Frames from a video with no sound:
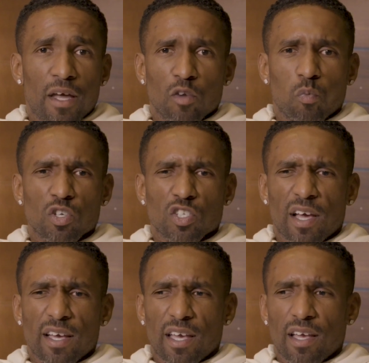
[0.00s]
And I'd watch
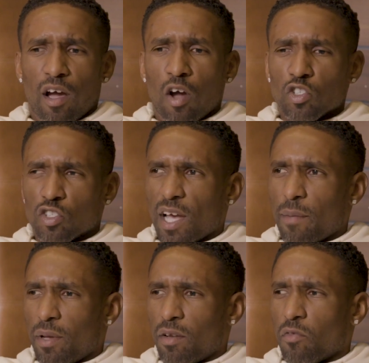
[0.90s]
like, I'd just
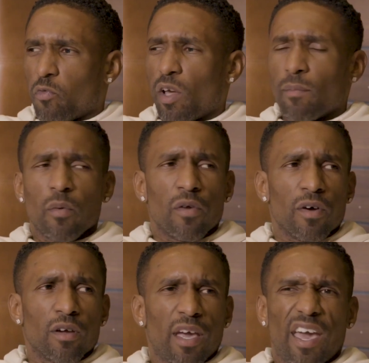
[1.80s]
type in Floyd
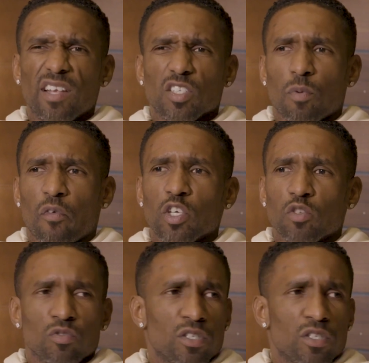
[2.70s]
Mayweather, inspirational